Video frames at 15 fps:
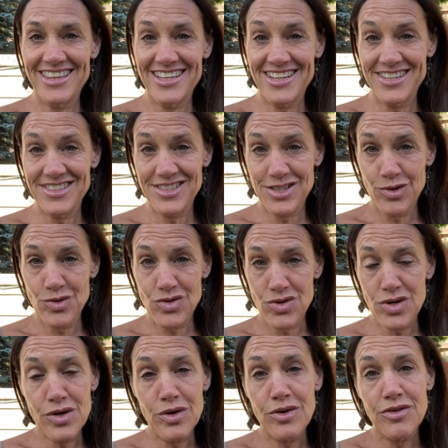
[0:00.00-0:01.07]
that is so
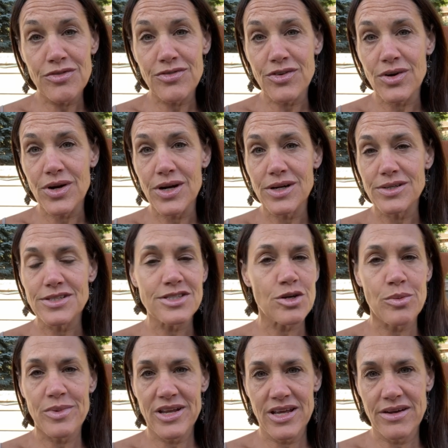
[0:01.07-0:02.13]
true for so
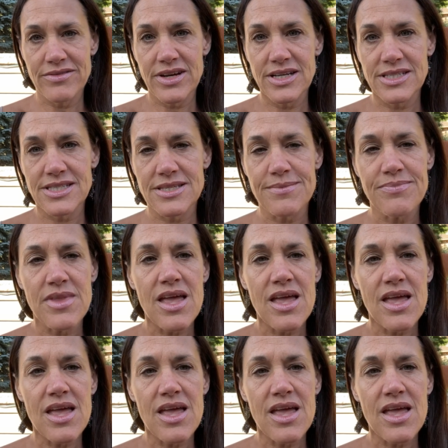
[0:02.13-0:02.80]
many of us,